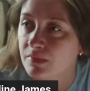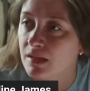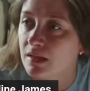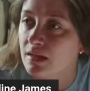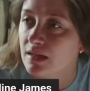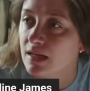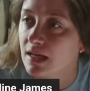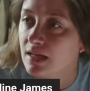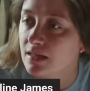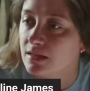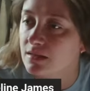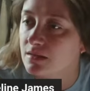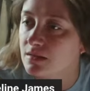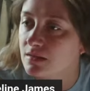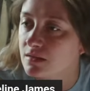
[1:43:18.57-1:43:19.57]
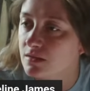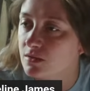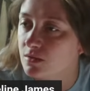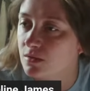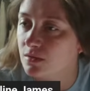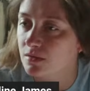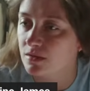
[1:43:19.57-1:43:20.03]
Yeah, the
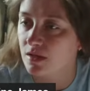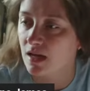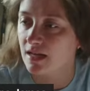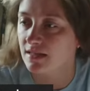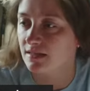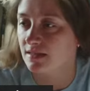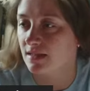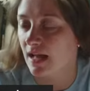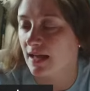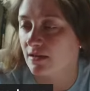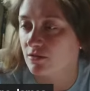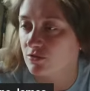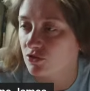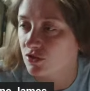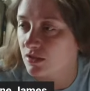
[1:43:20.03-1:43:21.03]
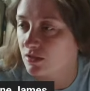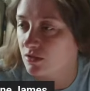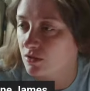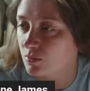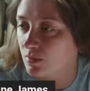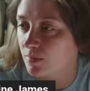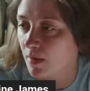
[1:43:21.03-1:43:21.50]
Zulu style
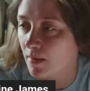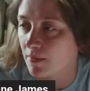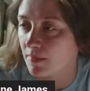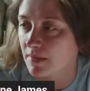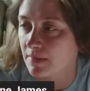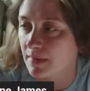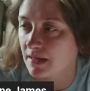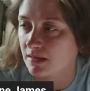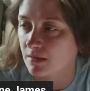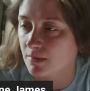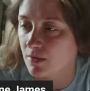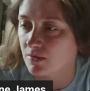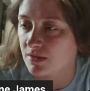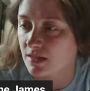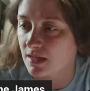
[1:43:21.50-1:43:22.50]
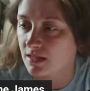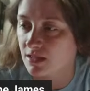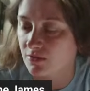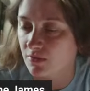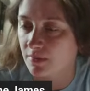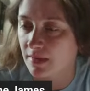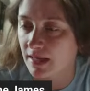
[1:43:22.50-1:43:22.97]
shield would probably make the most sense
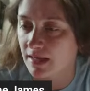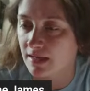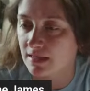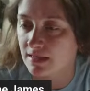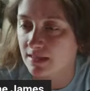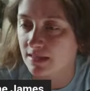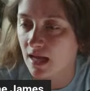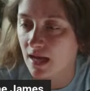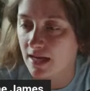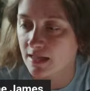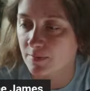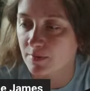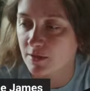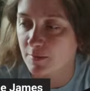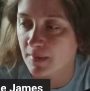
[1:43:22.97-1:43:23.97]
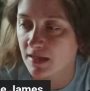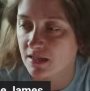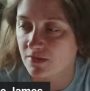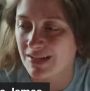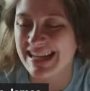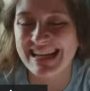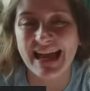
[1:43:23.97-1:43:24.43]
from like a size
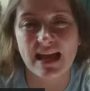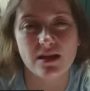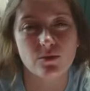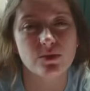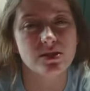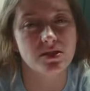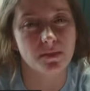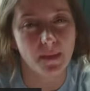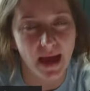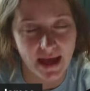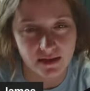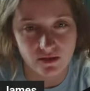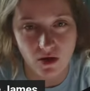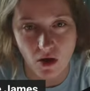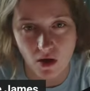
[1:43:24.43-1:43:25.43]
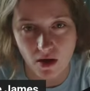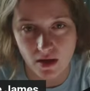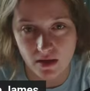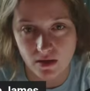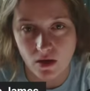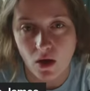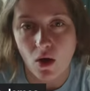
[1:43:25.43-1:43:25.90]
perspective. And again, it would depend
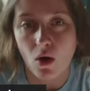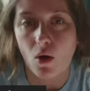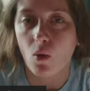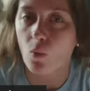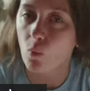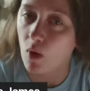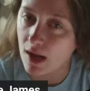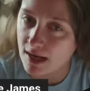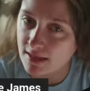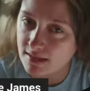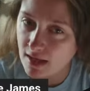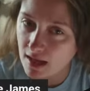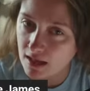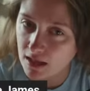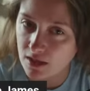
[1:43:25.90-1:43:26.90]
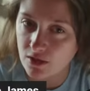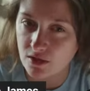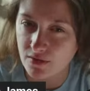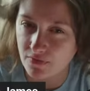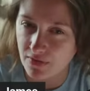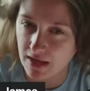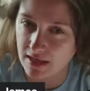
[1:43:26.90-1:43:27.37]
on what exactly they're
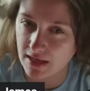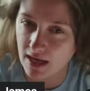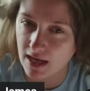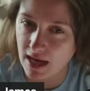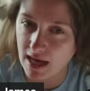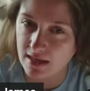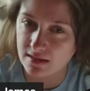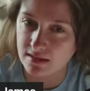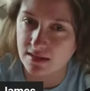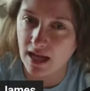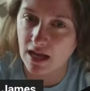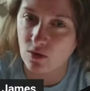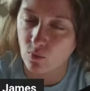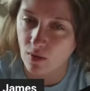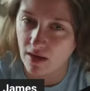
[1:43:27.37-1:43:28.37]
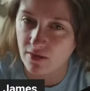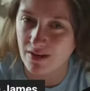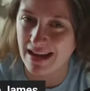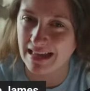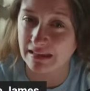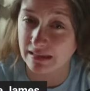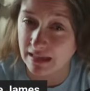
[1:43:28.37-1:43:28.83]
defending against and whether
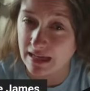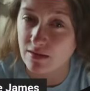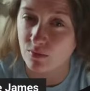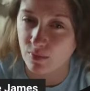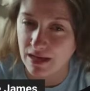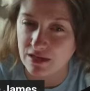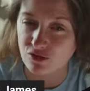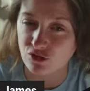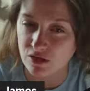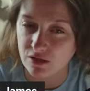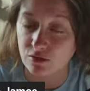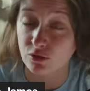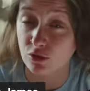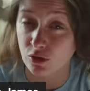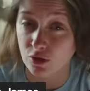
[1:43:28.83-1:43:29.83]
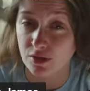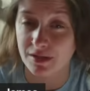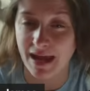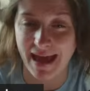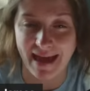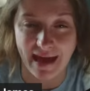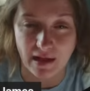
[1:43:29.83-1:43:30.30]
a lightweight shield could
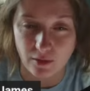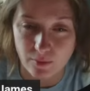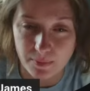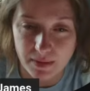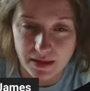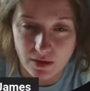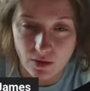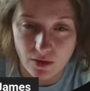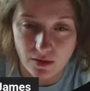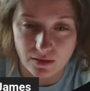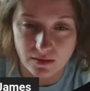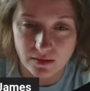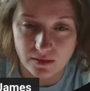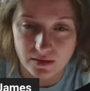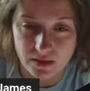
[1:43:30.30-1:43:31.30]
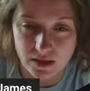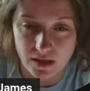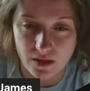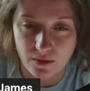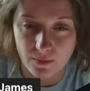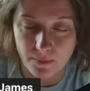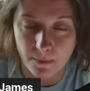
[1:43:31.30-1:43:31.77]
help at all, you
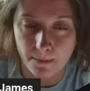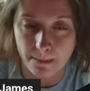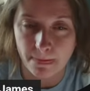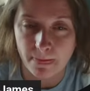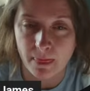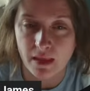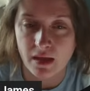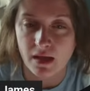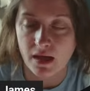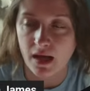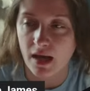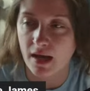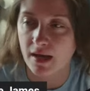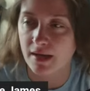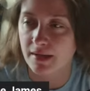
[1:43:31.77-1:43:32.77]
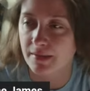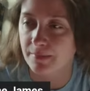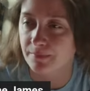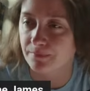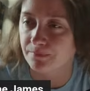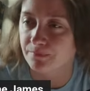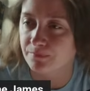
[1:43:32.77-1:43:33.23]
know?
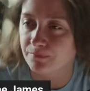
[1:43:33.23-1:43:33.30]
Um